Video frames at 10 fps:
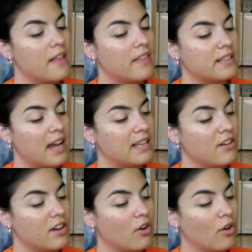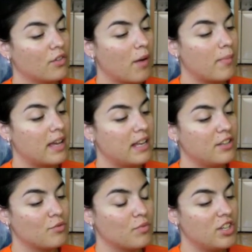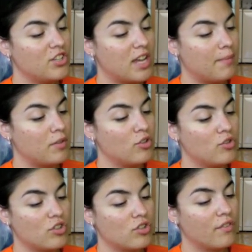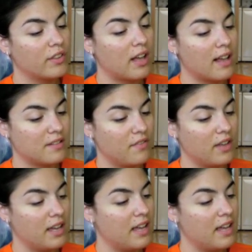the dietary goals are beginning to reshape the nutritional philosophy,